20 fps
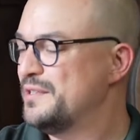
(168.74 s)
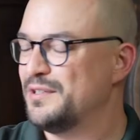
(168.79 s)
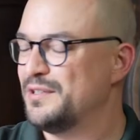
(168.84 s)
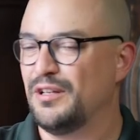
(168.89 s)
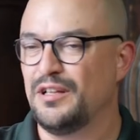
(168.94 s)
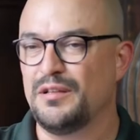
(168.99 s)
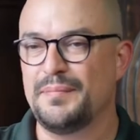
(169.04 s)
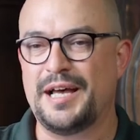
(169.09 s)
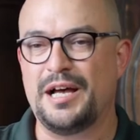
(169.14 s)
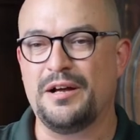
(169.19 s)
is
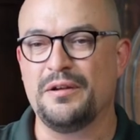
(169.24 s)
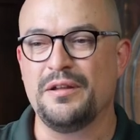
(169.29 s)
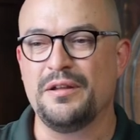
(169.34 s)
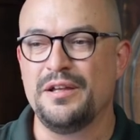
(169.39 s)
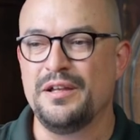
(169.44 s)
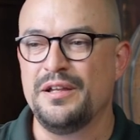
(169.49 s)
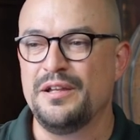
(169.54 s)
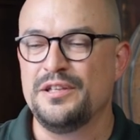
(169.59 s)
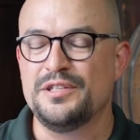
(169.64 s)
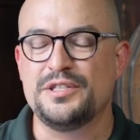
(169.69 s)
all about
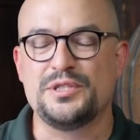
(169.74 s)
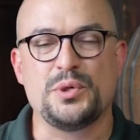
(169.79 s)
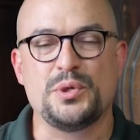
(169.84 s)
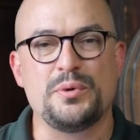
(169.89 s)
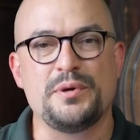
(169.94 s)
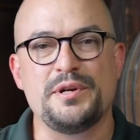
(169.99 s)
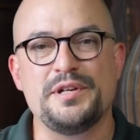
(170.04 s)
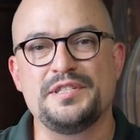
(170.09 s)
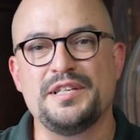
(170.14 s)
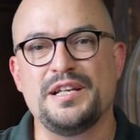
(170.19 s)

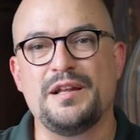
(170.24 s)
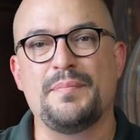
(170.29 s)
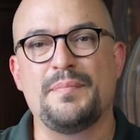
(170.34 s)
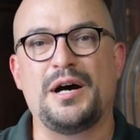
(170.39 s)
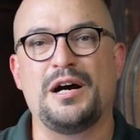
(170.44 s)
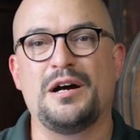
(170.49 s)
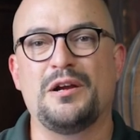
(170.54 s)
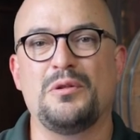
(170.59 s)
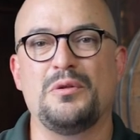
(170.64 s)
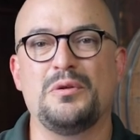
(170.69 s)
stories in a
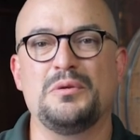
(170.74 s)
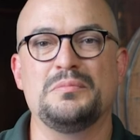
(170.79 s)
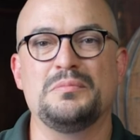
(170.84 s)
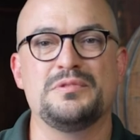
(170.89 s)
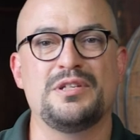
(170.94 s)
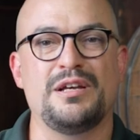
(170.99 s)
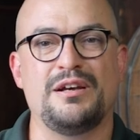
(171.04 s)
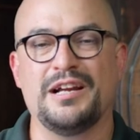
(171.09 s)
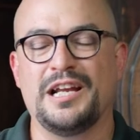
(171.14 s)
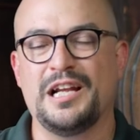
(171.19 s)
bottle,
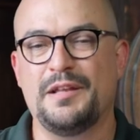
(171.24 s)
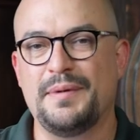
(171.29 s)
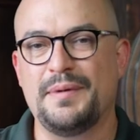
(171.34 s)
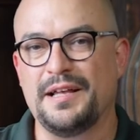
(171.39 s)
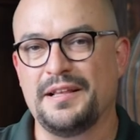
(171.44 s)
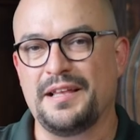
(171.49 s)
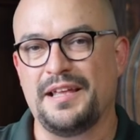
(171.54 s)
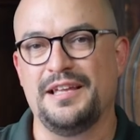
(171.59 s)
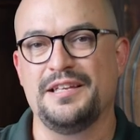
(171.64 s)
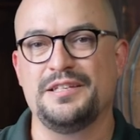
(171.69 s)
talking
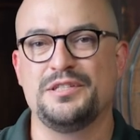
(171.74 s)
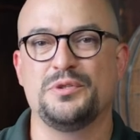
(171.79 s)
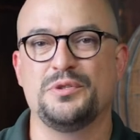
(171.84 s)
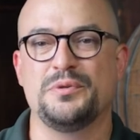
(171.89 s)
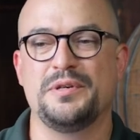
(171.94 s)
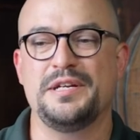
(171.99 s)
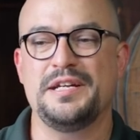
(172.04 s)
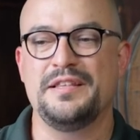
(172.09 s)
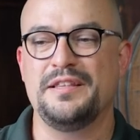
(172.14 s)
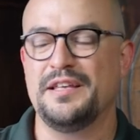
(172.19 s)
about the
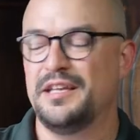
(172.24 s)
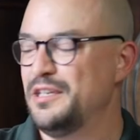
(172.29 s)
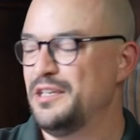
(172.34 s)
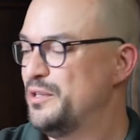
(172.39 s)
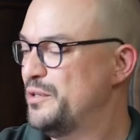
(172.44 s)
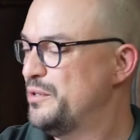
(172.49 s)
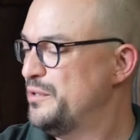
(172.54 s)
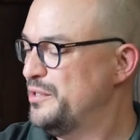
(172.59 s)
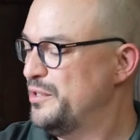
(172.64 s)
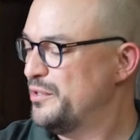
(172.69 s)
history that
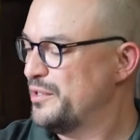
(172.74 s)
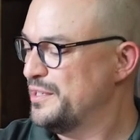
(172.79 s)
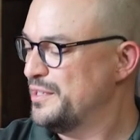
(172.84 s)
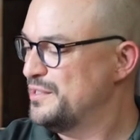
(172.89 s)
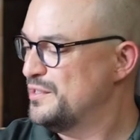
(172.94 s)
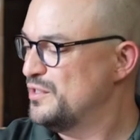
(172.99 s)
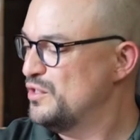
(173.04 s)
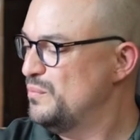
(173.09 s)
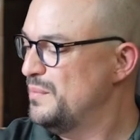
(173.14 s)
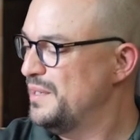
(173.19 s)
you're
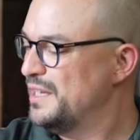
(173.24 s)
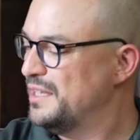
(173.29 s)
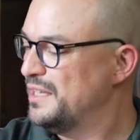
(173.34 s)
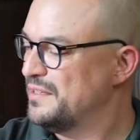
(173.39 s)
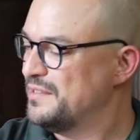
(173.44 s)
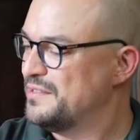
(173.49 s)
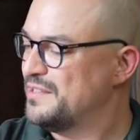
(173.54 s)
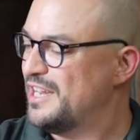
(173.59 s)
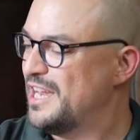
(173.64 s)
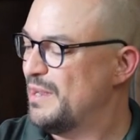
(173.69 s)
consuming at
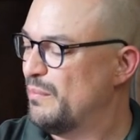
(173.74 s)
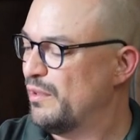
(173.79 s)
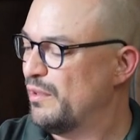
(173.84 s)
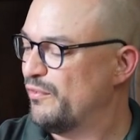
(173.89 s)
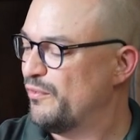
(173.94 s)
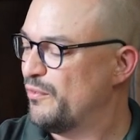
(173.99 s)
the time with